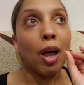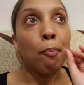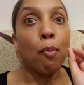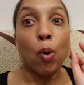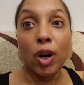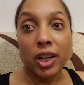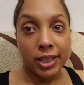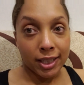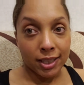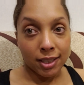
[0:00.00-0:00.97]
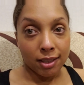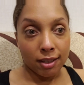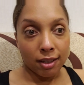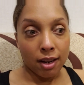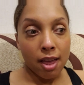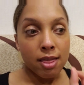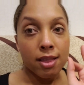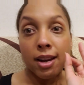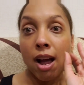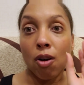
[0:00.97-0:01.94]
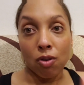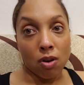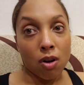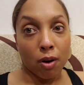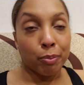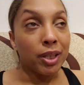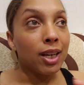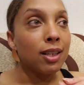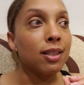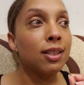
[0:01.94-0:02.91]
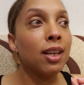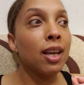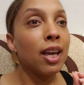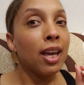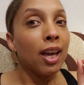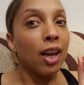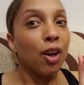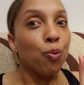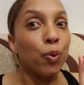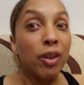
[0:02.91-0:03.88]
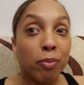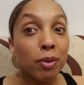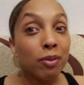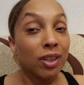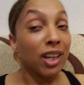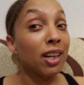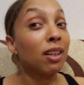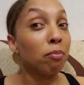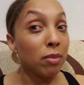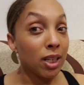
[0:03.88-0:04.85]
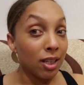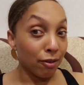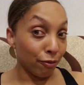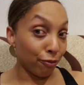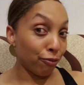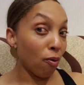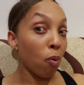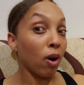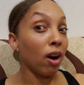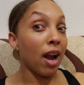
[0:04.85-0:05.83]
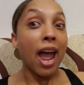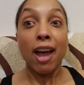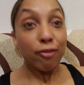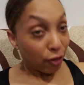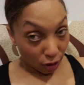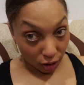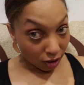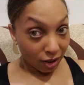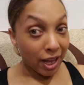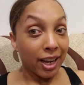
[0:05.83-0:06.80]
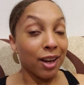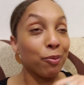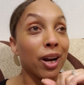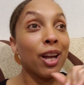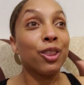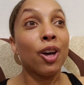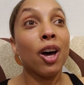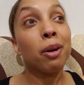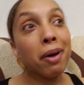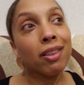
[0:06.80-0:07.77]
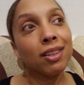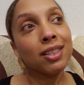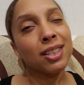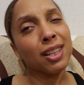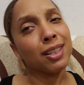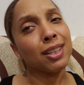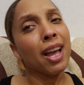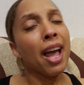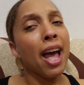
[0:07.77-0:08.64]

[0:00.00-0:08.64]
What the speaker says: more addicting than alcohol, because we've been eating meat forever. Like when I thought about this and like,